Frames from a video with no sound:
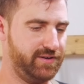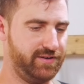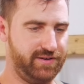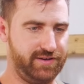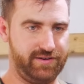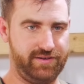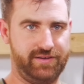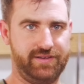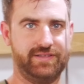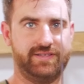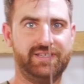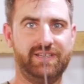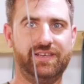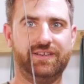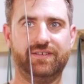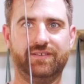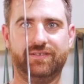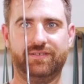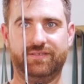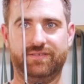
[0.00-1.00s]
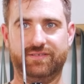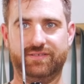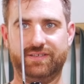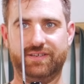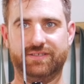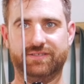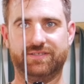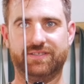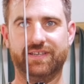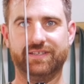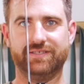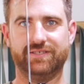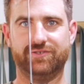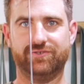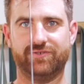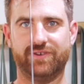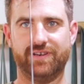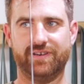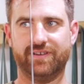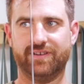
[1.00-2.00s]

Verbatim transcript: and you can see, see how it's nice and straight